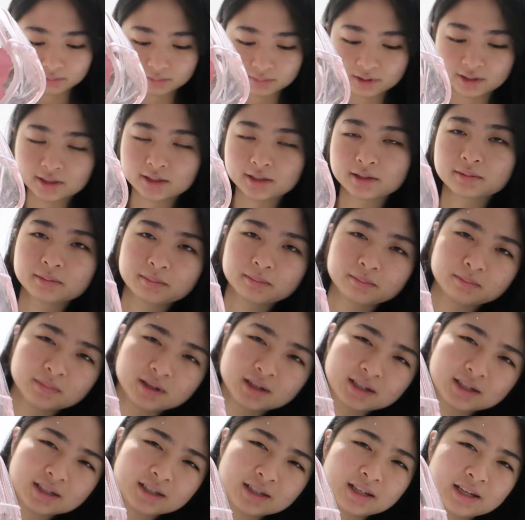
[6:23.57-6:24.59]
like
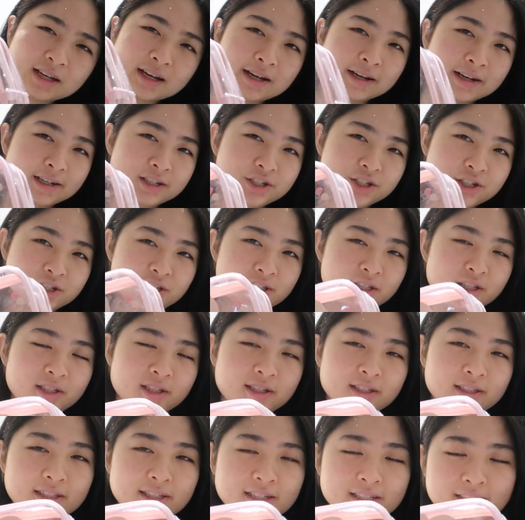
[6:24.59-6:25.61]
my
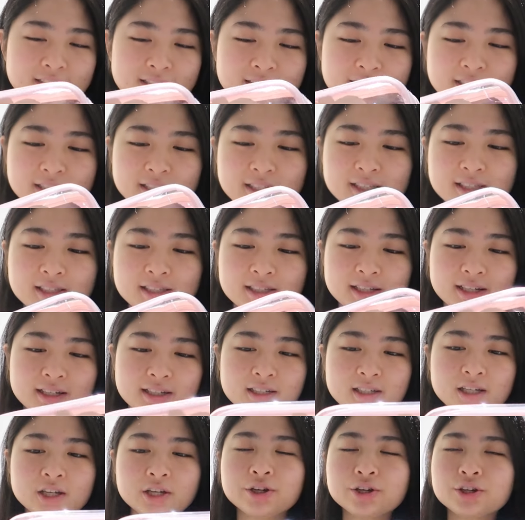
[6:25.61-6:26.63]
hygiene necessities,
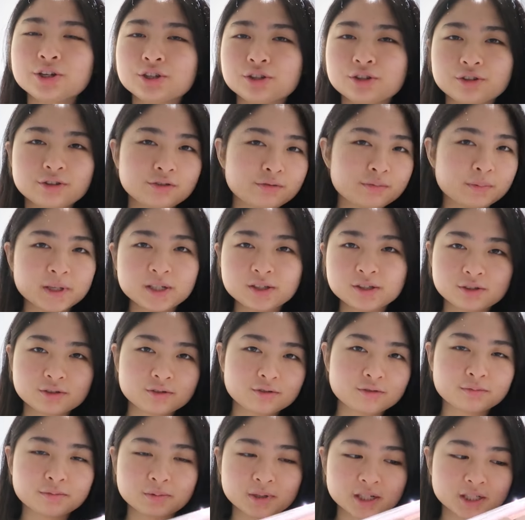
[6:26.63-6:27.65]
like toothpaste,
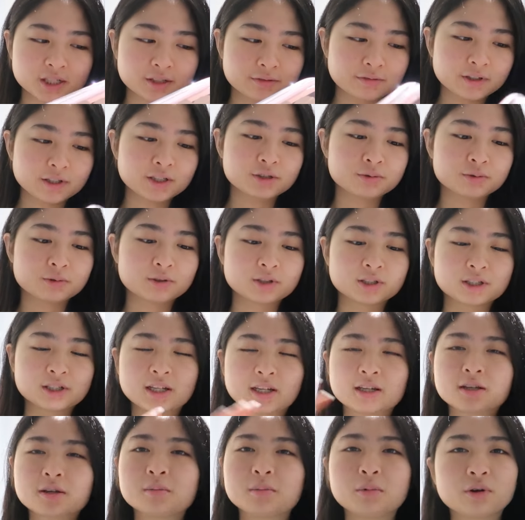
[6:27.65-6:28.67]
toothbrush, face wash,
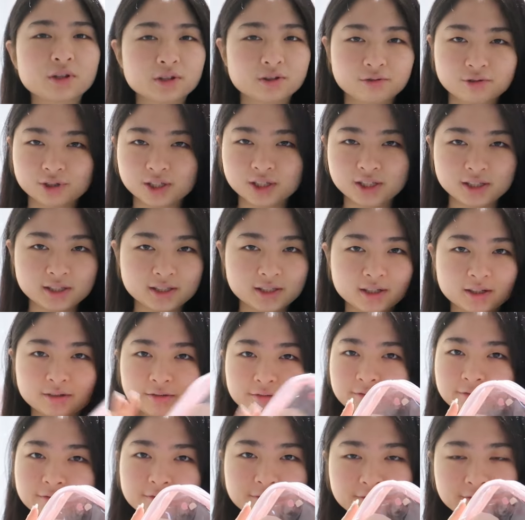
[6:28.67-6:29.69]
like morning routine
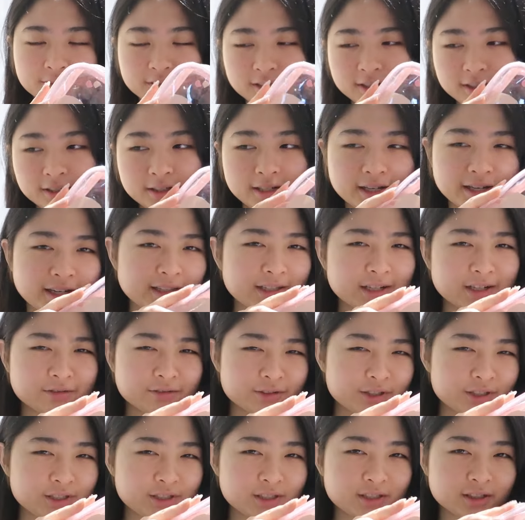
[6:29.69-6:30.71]
stuff and night
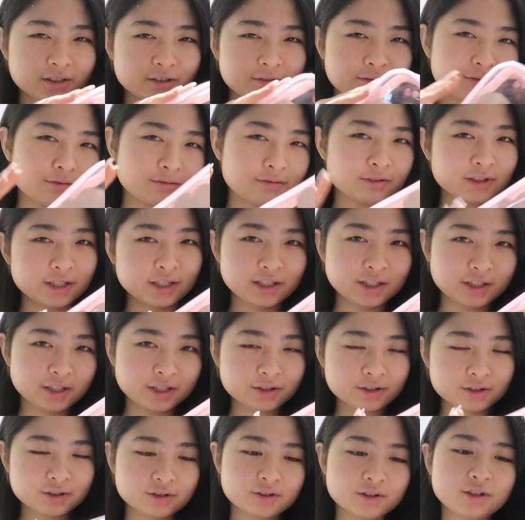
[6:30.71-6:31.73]
routine stuff in
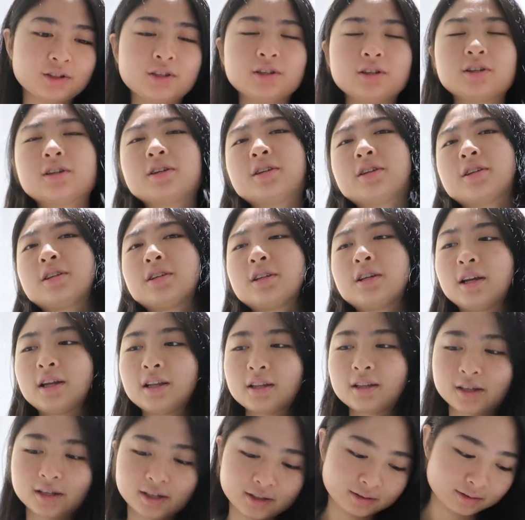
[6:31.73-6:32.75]
here.
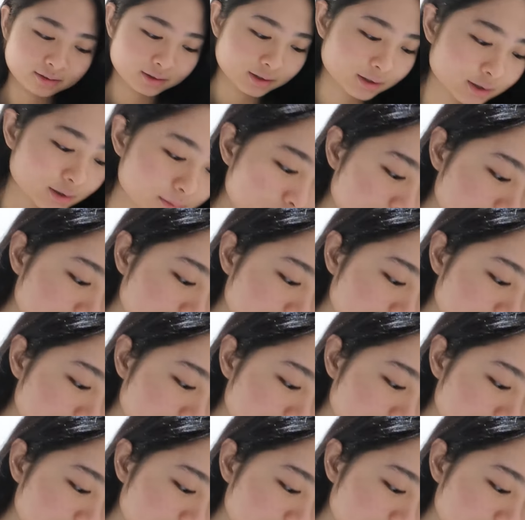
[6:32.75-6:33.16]
And then